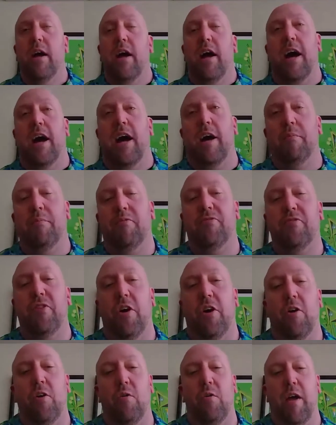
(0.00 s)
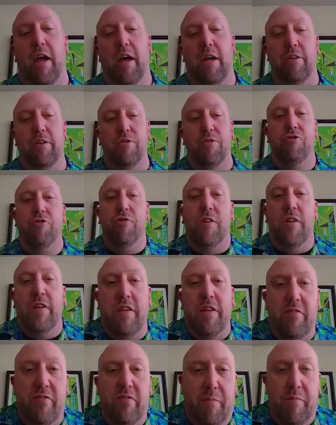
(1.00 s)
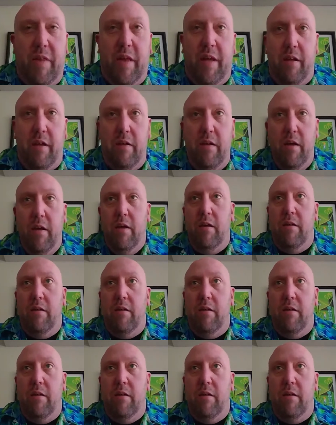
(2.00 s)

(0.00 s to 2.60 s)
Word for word: Um, so and usually something